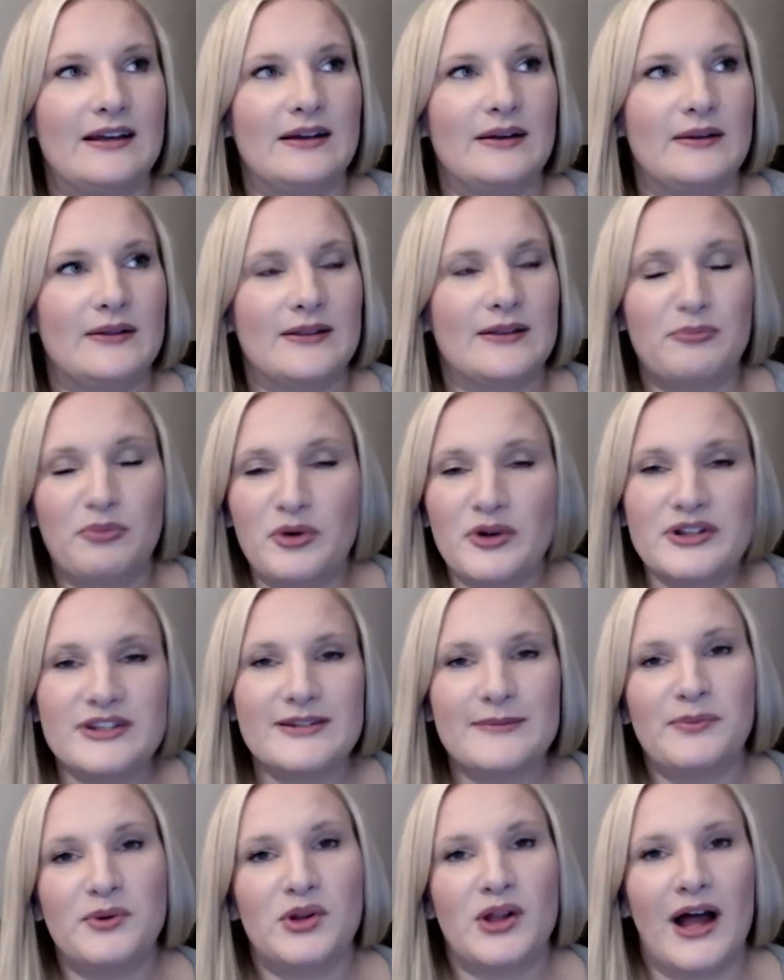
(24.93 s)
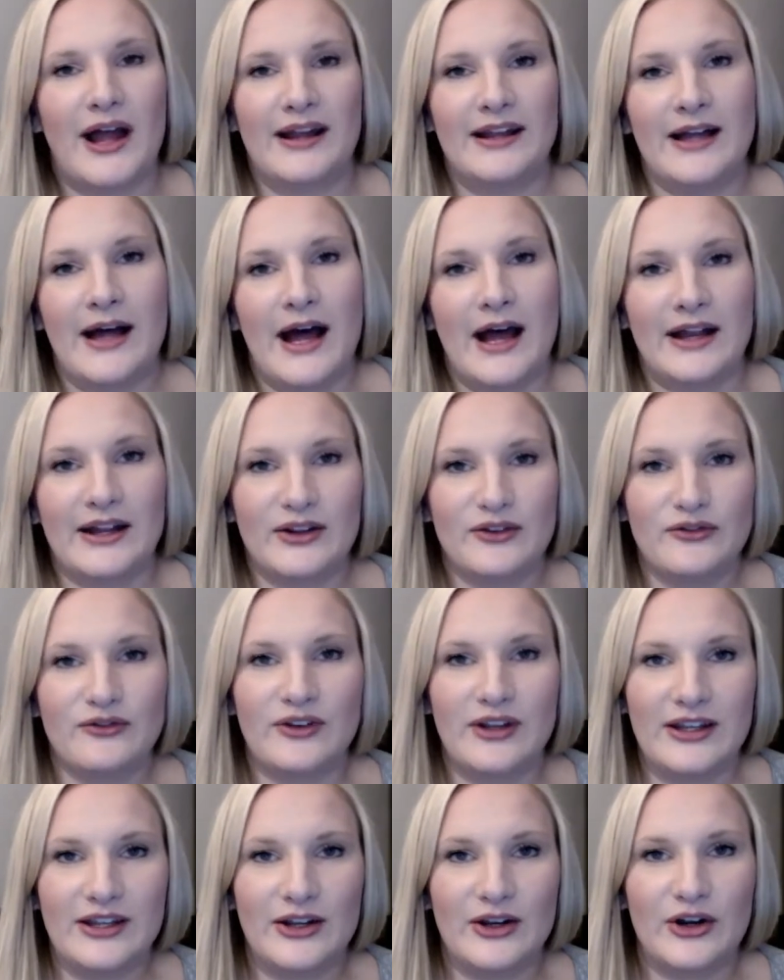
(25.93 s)
the principal iconic
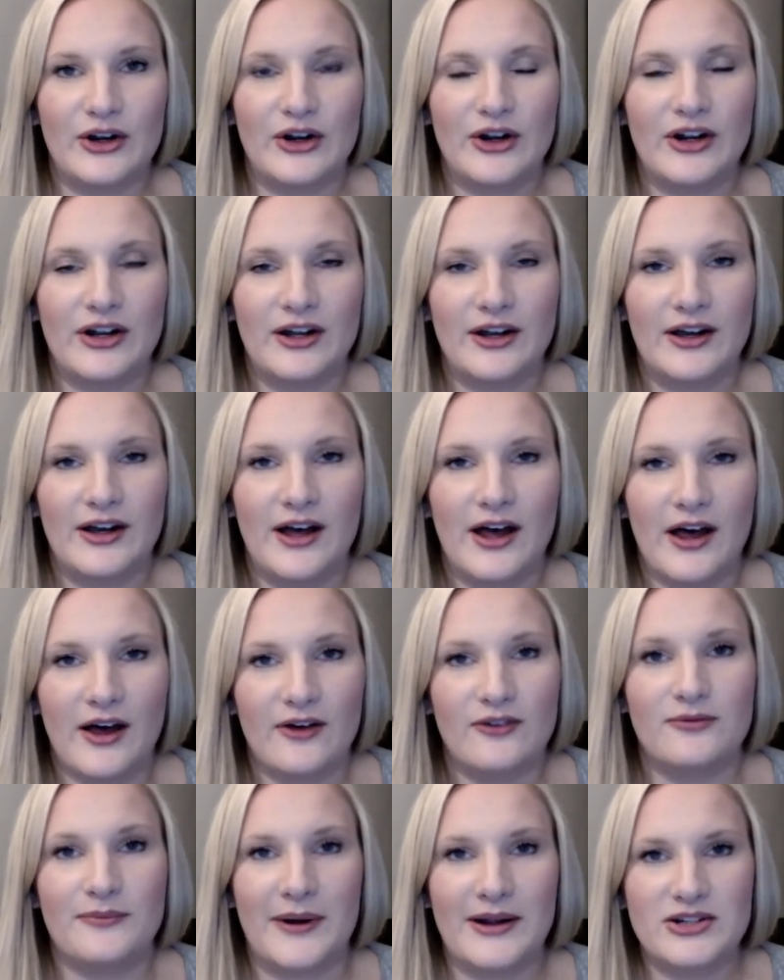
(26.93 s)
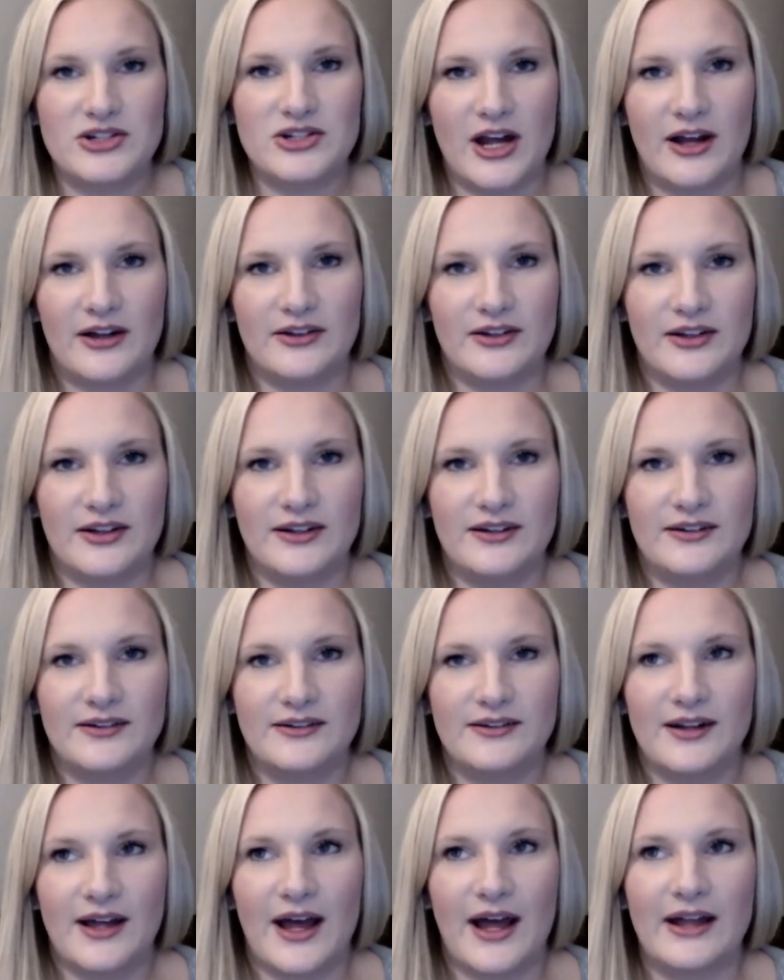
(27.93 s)
figure of my childhood.
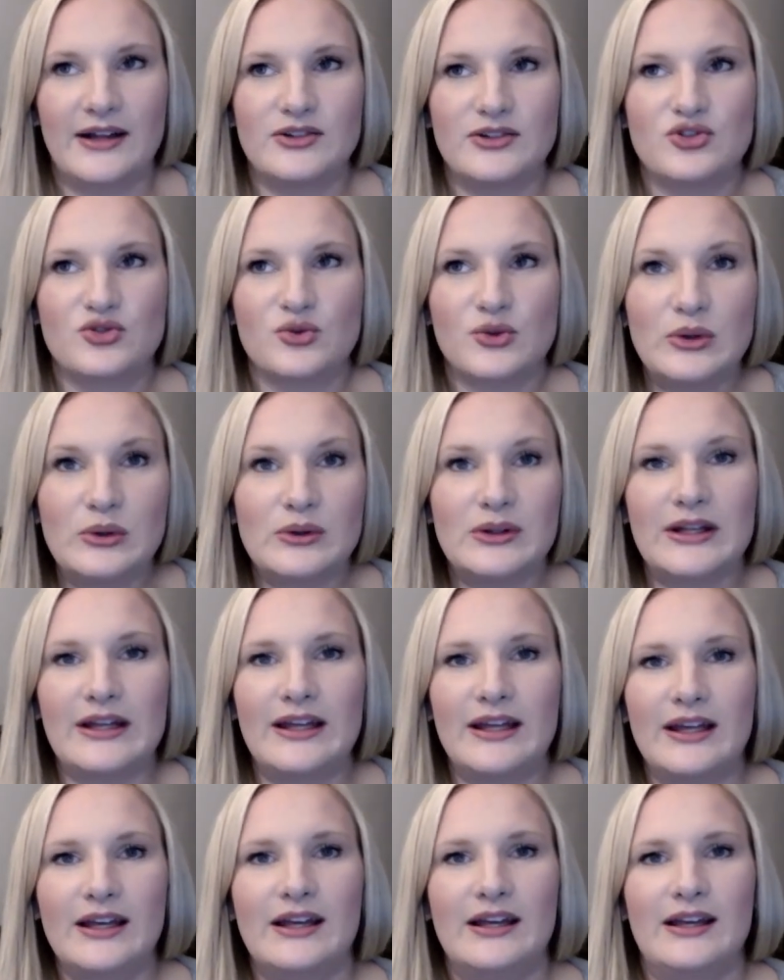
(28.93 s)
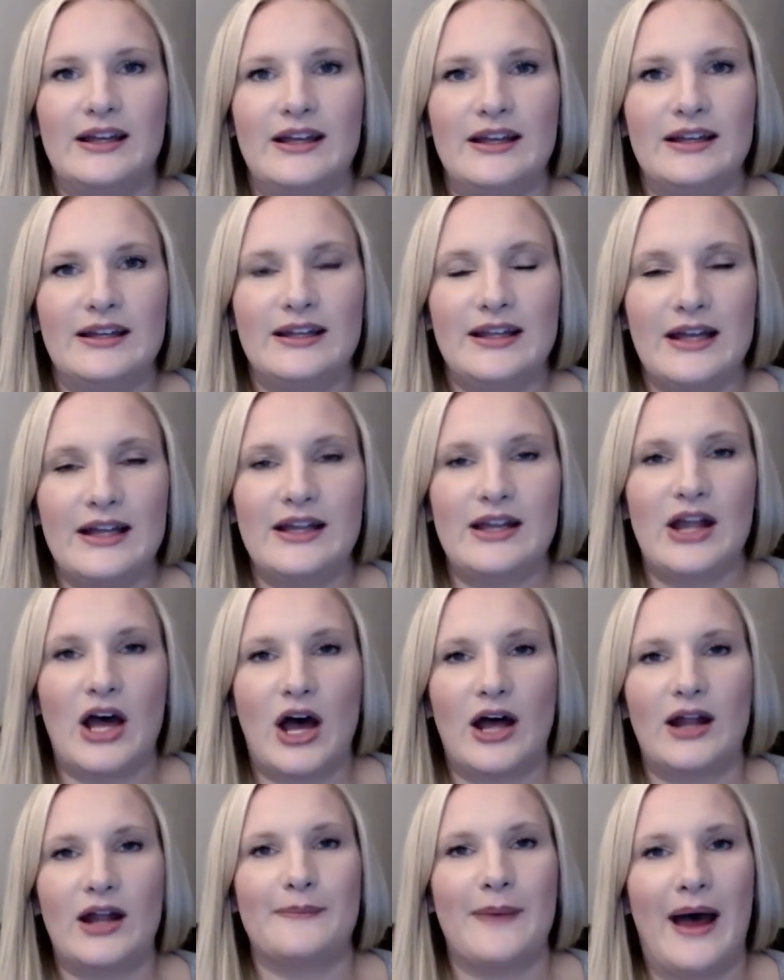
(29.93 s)
I truly
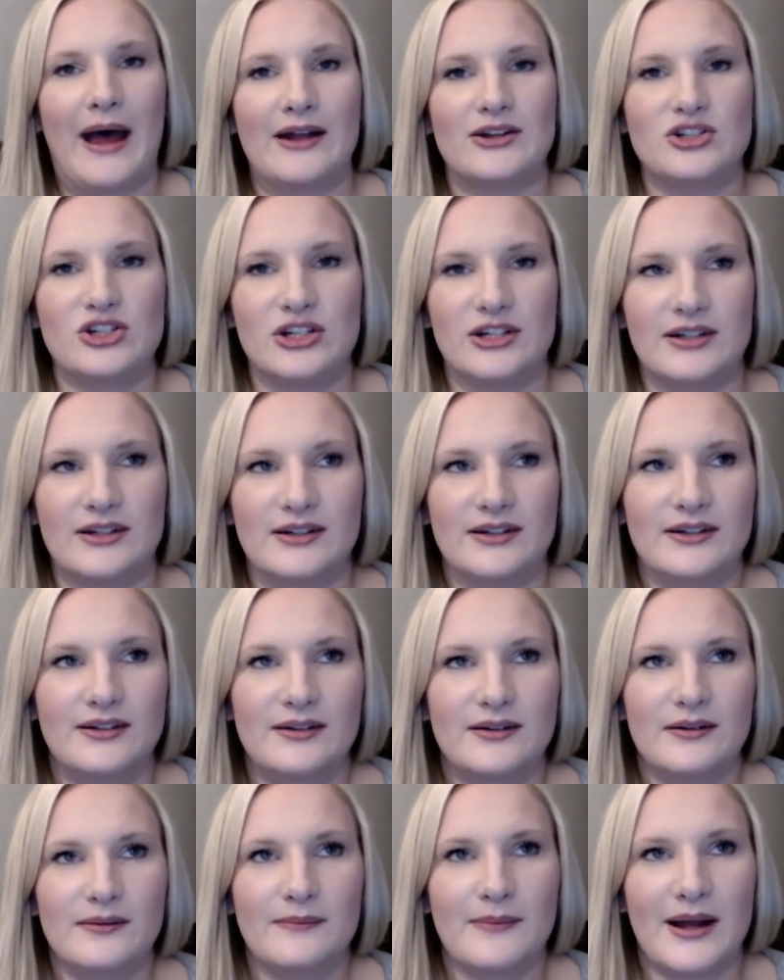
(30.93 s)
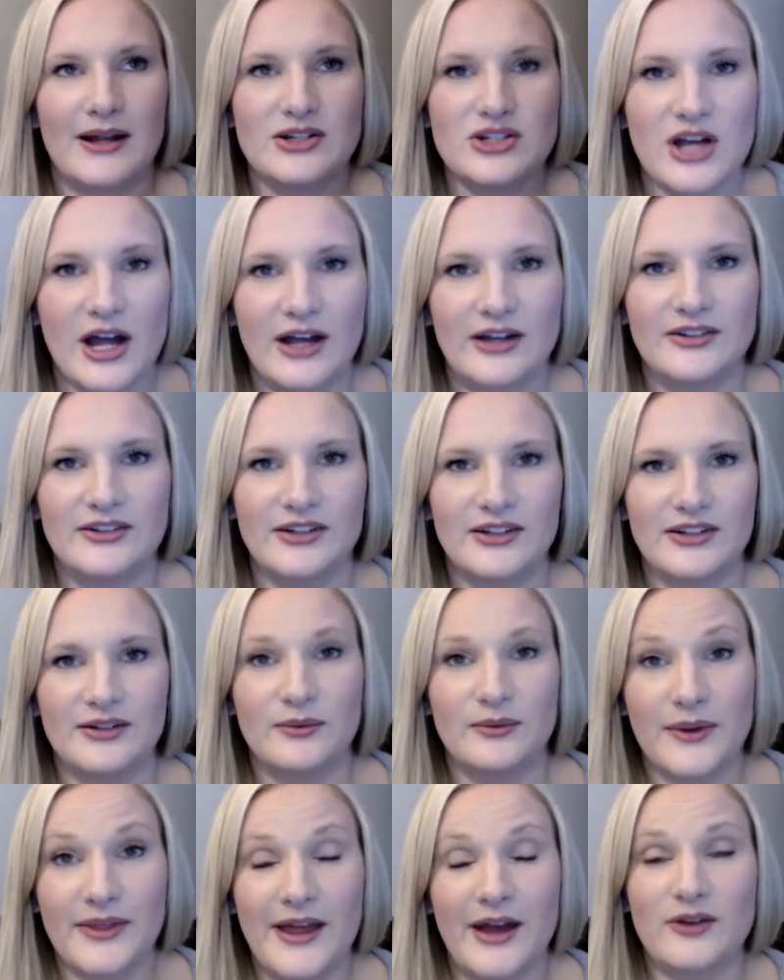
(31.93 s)
cannot imagine my childhood
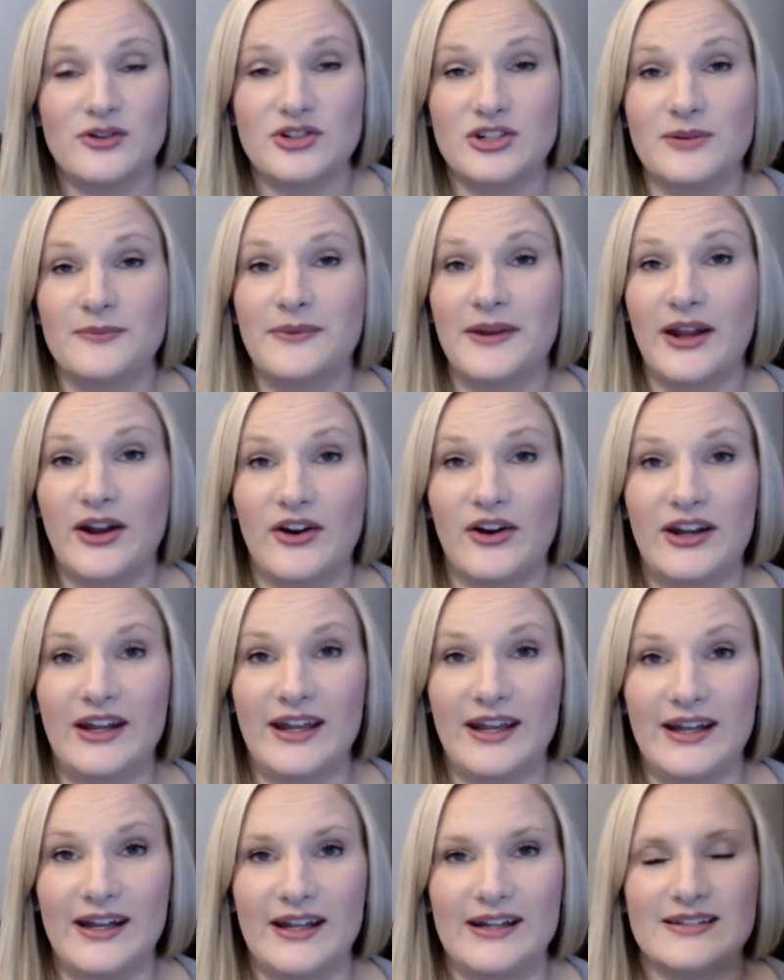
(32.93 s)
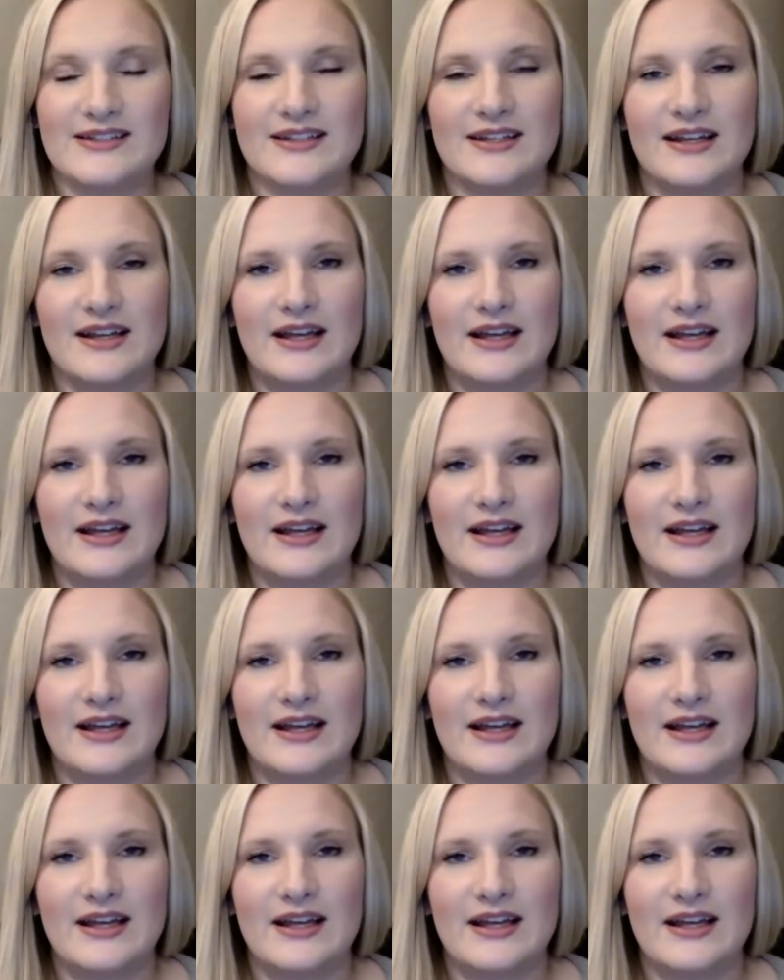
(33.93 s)
without Jim Carrey in it.